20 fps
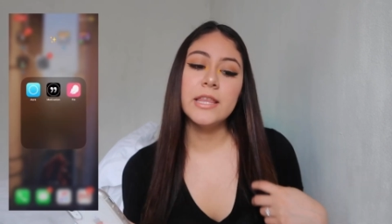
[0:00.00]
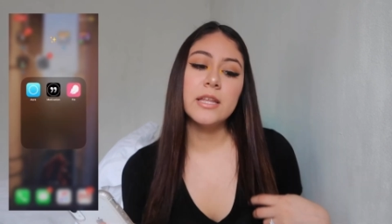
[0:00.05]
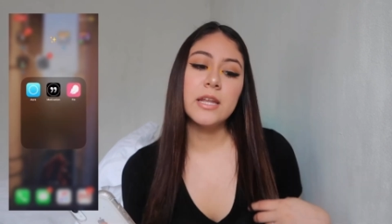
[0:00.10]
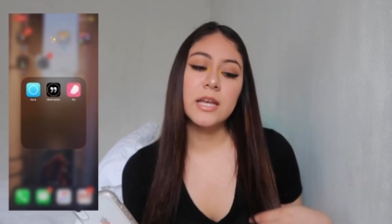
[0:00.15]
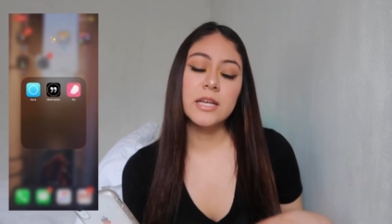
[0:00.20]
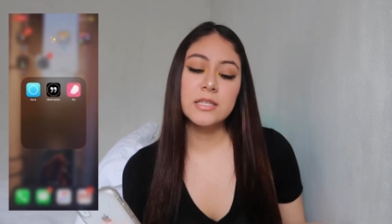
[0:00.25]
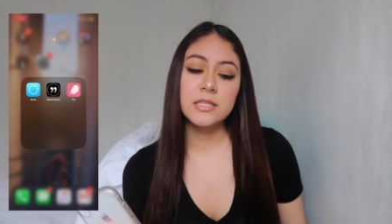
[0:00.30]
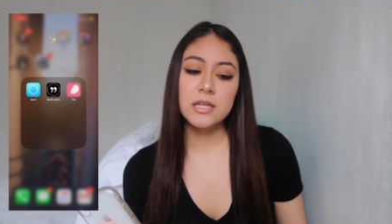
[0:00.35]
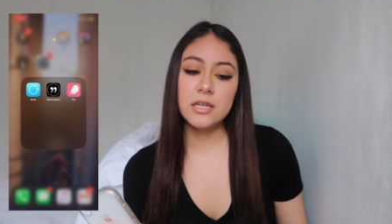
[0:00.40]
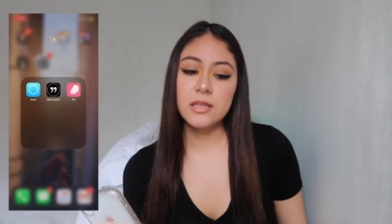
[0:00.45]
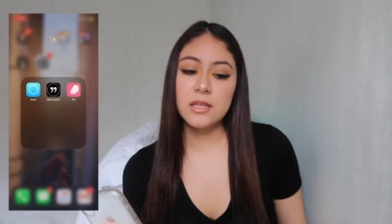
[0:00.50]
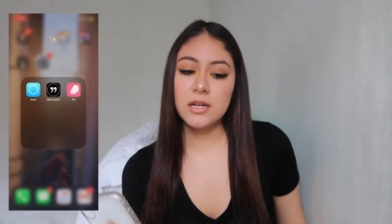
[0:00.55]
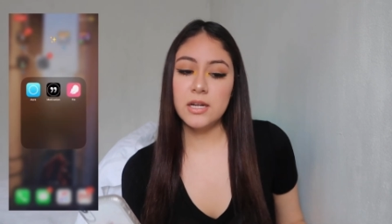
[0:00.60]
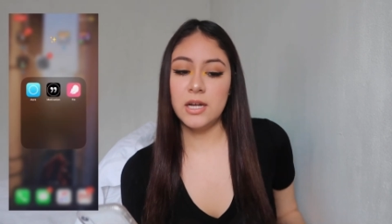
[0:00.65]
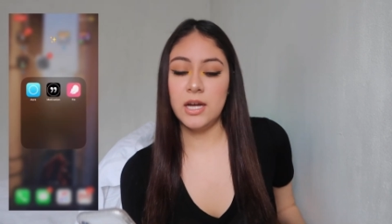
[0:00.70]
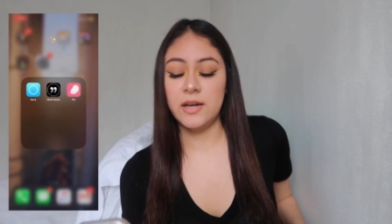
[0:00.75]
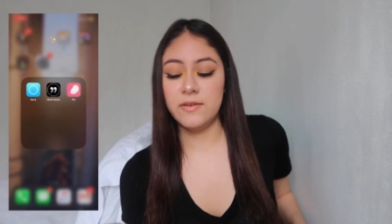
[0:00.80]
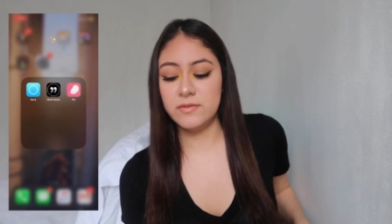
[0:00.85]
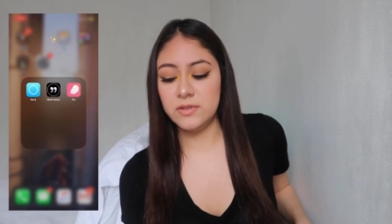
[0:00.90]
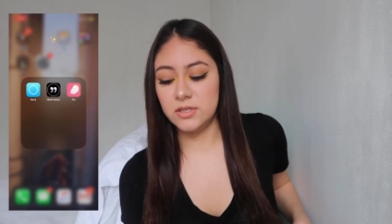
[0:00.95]
the next thing that I
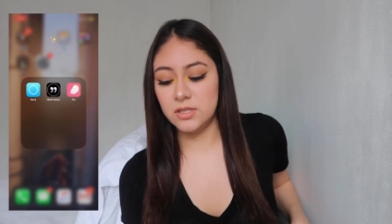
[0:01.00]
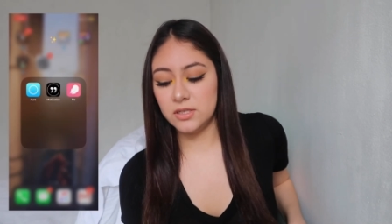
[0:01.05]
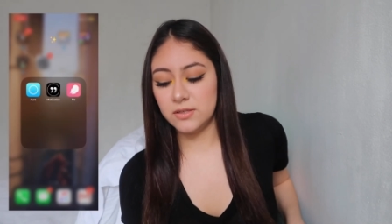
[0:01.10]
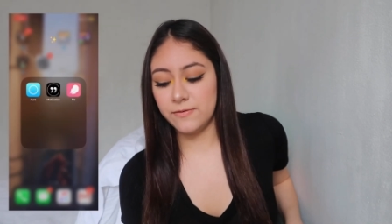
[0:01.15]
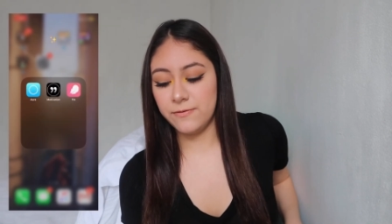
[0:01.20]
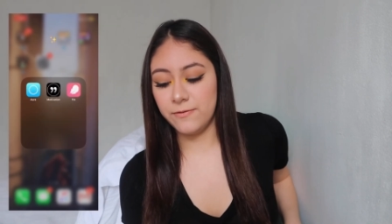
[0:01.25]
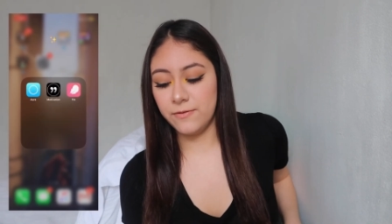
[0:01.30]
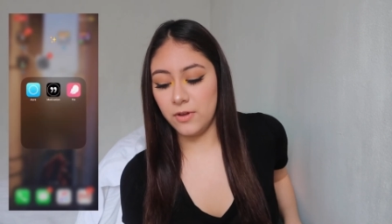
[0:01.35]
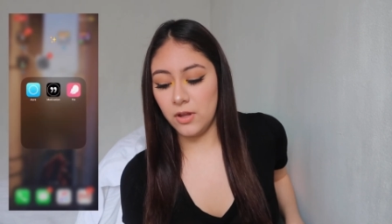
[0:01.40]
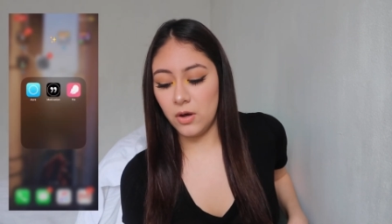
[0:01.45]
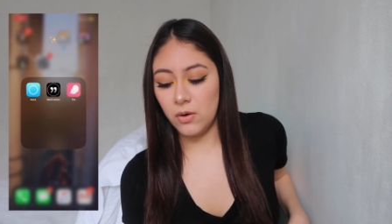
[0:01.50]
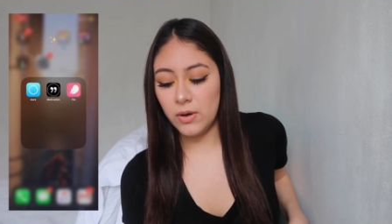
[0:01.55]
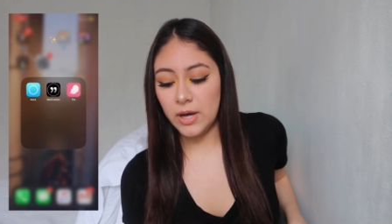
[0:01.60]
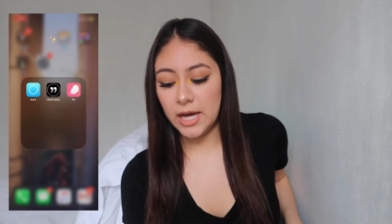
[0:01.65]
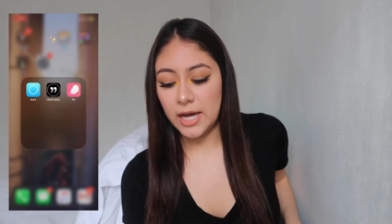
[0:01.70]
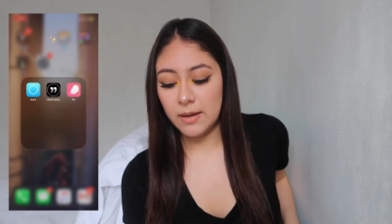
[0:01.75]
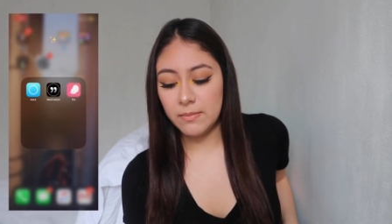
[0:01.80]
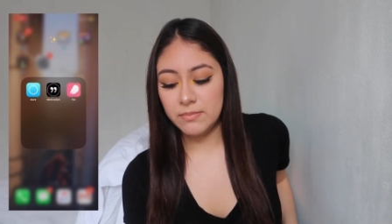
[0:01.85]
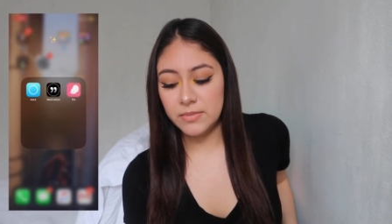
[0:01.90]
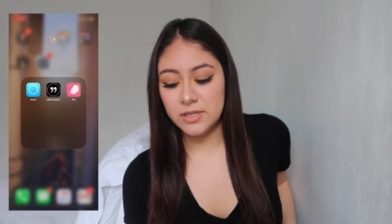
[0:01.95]
have is this Flow
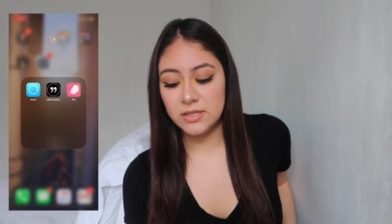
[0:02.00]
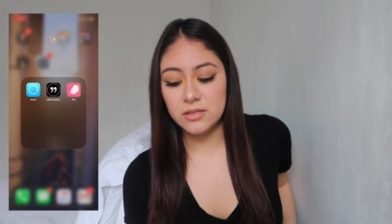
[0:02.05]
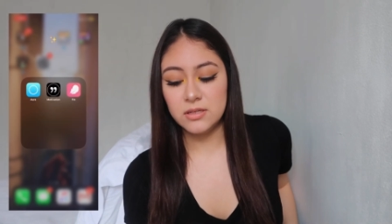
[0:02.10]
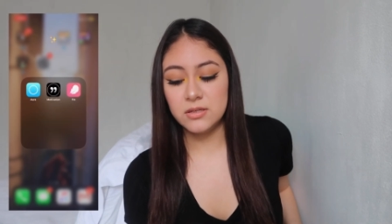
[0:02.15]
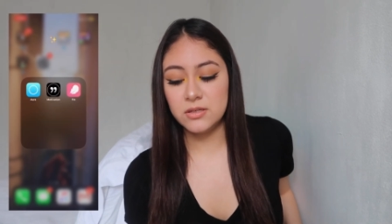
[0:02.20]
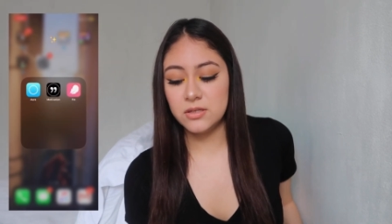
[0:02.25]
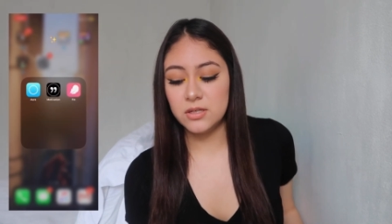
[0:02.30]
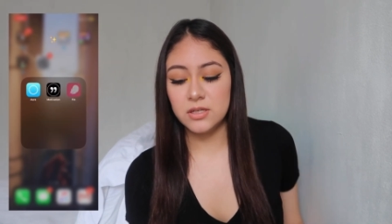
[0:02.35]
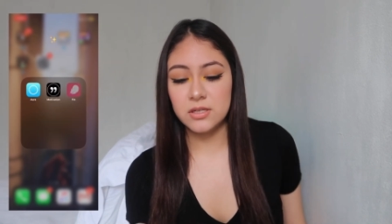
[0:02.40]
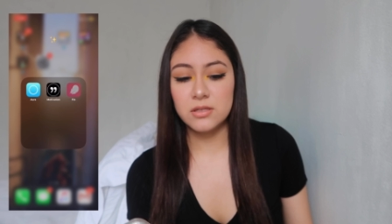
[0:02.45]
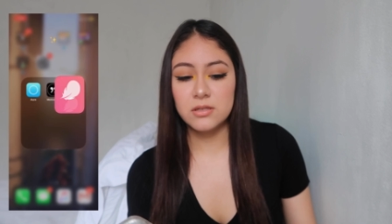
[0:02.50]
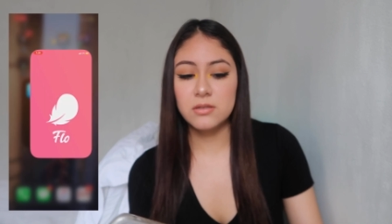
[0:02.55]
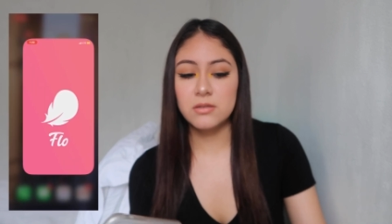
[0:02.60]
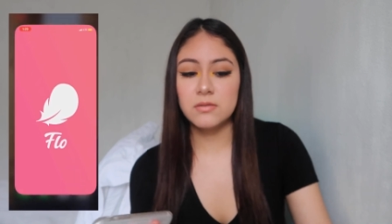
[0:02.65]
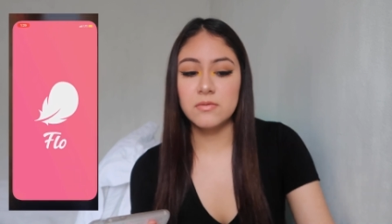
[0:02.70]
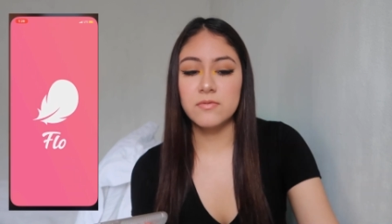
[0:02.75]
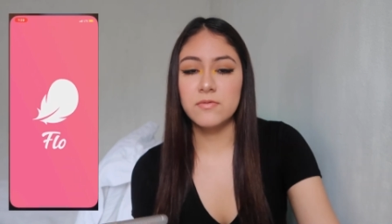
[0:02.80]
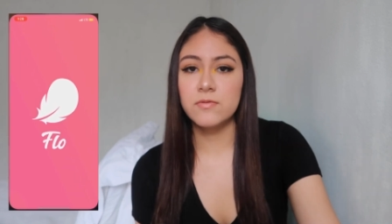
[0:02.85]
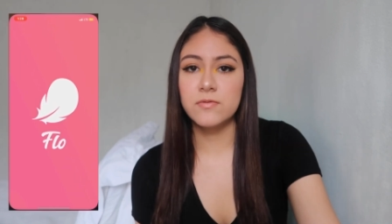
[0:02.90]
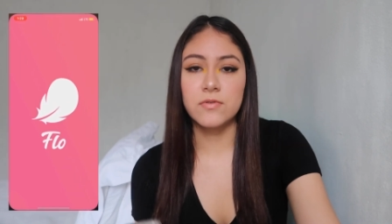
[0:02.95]
app. This is
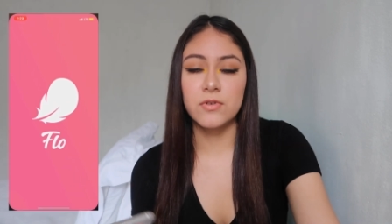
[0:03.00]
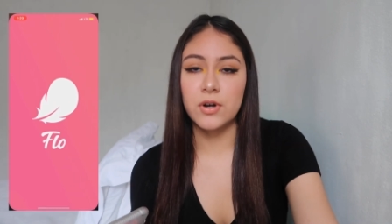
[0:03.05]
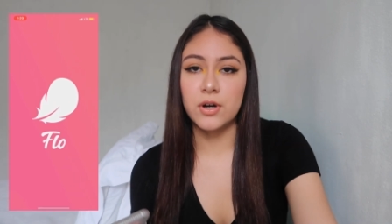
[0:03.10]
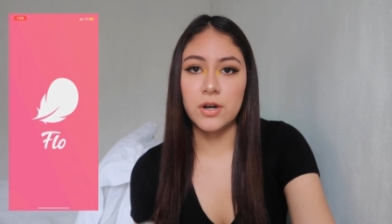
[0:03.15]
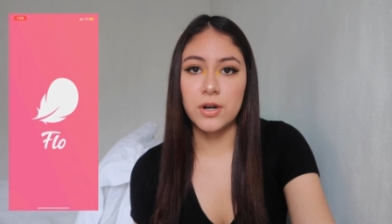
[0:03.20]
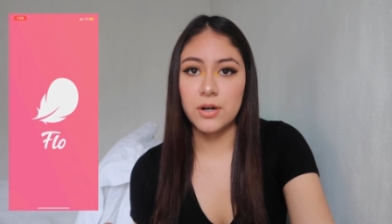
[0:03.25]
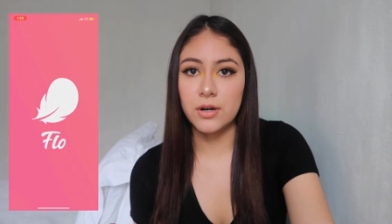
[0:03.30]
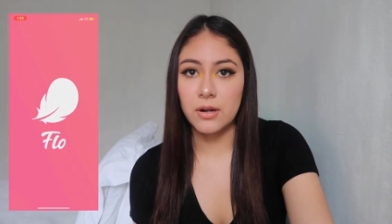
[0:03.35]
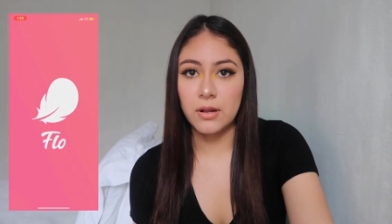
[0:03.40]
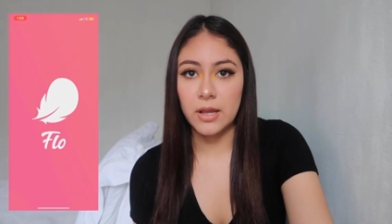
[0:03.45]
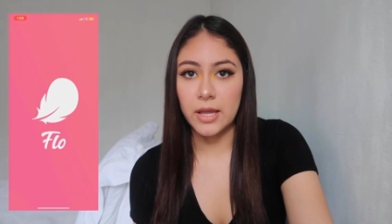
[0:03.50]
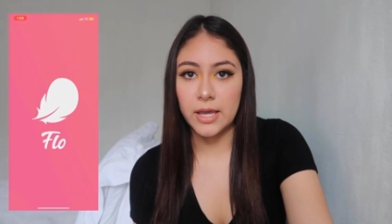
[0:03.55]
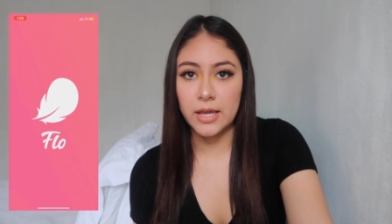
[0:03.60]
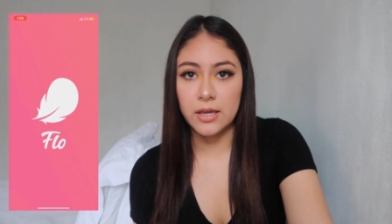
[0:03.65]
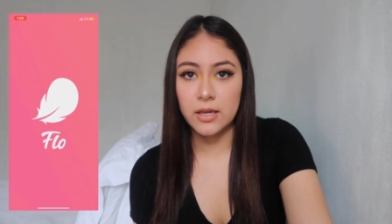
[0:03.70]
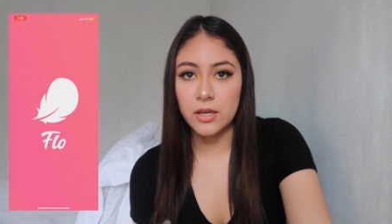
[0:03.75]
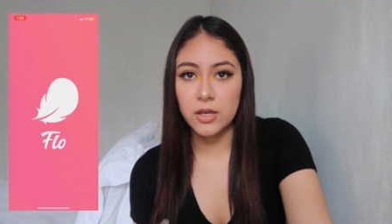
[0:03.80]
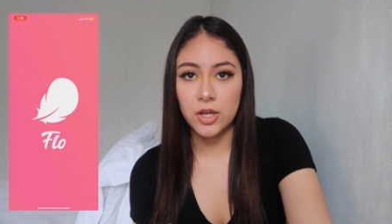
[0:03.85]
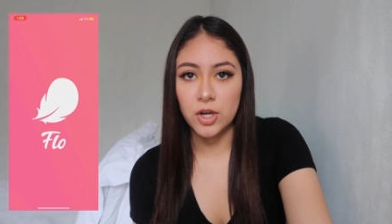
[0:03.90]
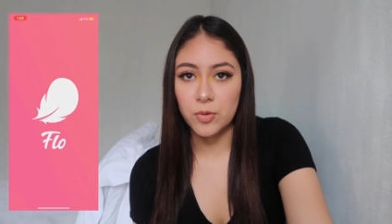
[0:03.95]
just for
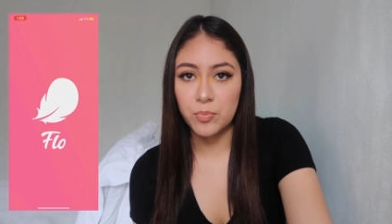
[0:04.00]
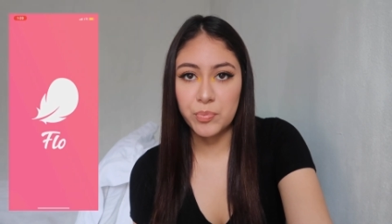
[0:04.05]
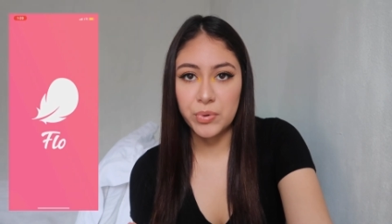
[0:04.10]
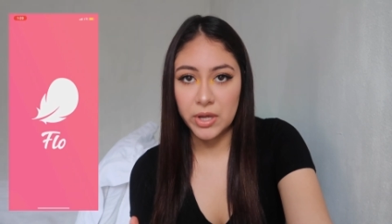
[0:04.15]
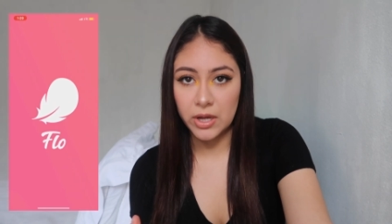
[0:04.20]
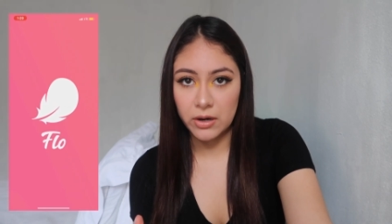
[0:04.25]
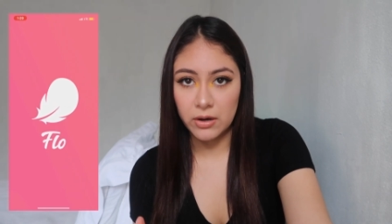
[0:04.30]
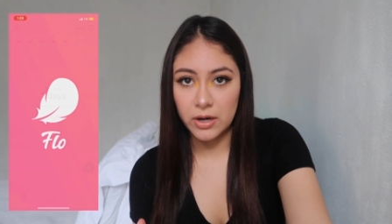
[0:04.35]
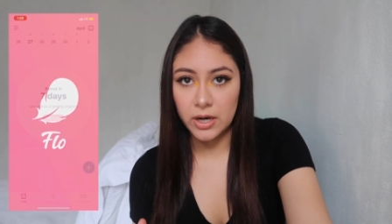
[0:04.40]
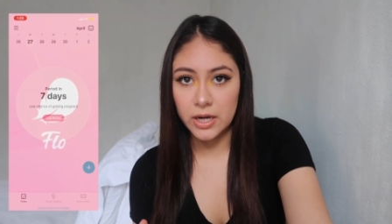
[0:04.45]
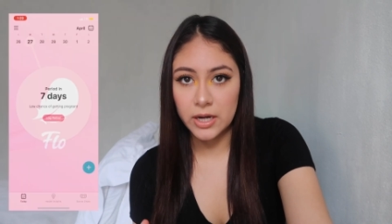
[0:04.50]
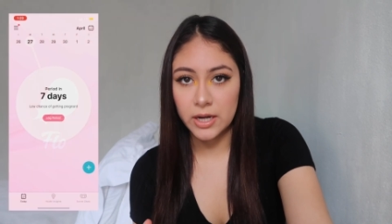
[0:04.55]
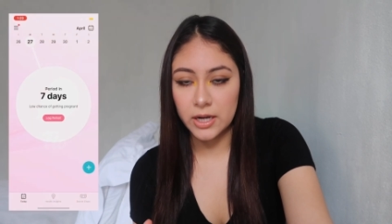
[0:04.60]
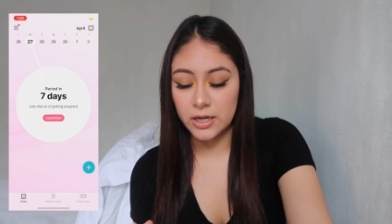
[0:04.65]
like your period.